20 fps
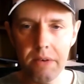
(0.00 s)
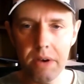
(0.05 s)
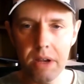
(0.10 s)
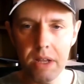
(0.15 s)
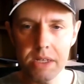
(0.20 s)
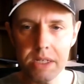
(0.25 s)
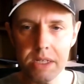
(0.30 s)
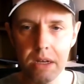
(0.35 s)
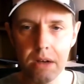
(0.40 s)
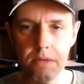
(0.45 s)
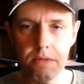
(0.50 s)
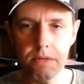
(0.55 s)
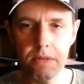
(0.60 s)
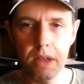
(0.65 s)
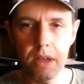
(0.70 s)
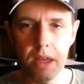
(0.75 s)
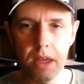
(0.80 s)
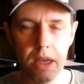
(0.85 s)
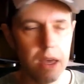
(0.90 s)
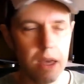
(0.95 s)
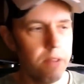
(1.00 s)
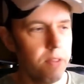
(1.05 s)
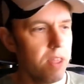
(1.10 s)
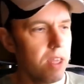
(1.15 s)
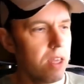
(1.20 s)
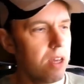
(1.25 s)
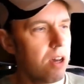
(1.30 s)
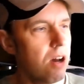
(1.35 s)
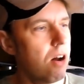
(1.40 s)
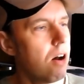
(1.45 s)
in itself. And the
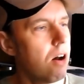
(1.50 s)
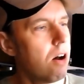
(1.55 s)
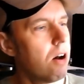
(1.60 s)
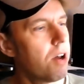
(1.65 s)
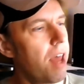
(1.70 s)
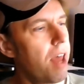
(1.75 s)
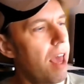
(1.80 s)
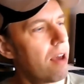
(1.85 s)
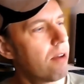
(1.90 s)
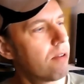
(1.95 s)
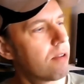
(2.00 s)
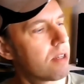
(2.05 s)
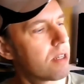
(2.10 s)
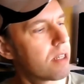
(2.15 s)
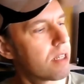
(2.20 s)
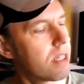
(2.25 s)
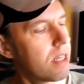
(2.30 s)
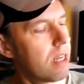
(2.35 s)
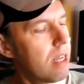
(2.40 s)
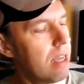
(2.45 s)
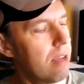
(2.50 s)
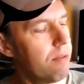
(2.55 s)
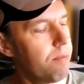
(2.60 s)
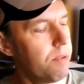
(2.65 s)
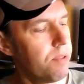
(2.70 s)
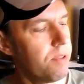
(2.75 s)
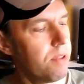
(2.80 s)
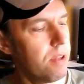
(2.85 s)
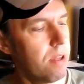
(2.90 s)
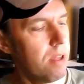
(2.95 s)
card outer sleeve with
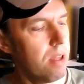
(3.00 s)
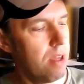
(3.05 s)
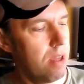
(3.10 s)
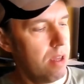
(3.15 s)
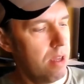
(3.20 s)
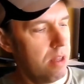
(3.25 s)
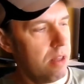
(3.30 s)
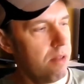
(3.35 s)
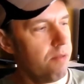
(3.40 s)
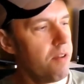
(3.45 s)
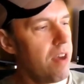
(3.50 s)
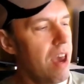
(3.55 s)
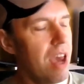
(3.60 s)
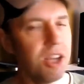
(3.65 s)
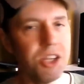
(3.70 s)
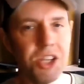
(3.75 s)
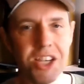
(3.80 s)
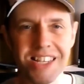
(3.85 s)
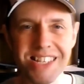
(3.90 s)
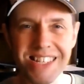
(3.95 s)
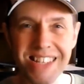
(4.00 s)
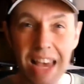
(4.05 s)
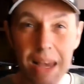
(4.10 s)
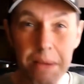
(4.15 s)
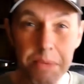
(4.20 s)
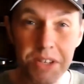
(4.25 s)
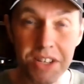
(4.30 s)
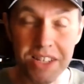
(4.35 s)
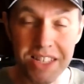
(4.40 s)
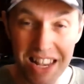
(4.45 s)
the VHS
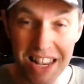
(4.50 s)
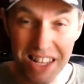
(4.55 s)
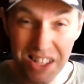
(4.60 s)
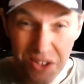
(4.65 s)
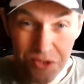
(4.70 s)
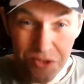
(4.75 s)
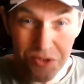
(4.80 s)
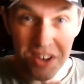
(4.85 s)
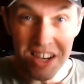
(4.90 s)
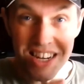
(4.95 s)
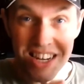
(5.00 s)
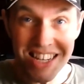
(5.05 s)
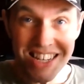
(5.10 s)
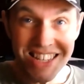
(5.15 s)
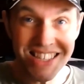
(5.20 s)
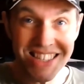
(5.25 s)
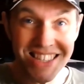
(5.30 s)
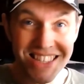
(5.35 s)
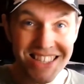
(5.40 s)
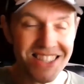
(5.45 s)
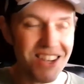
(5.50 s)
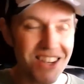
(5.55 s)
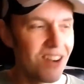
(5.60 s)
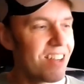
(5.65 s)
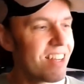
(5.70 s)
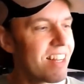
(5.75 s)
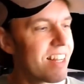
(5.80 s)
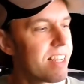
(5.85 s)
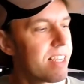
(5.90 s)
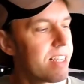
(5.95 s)
tapes are nestled really
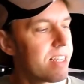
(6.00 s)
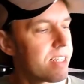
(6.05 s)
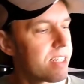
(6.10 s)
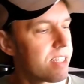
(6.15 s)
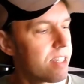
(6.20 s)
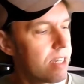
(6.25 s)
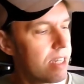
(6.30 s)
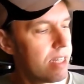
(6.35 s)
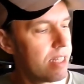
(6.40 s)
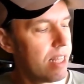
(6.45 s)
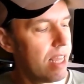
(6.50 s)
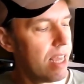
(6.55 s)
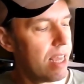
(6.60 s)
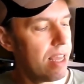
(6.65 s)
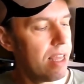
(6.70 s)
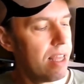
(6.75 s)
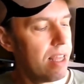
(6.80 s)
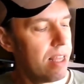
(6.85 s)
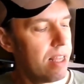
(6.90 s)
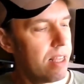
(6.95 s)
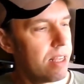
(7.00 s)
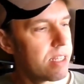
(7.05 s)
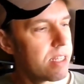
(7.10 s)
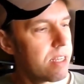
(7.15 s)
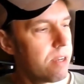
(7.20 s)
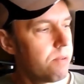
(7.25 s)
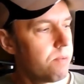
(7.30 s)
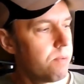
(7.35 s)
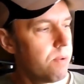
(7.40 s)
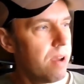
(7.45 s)
tightly inside there. So
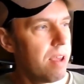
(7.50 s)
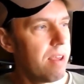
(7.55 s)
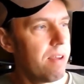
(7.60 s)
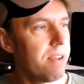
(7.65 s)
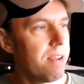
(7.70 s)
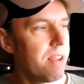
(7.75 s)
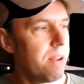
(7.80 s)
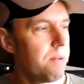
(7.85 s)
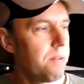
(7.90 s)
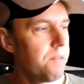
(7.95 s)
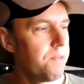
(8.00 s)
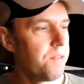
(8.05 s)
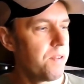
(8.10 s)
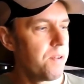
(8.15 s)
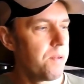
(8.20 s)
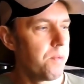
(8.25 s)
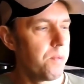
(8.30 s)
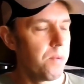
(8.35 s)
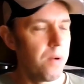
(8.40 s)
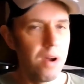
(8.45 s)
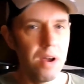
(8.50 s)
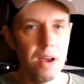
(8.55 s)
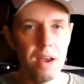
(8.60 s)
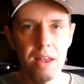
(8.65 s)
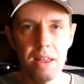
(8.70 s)
you know, if you were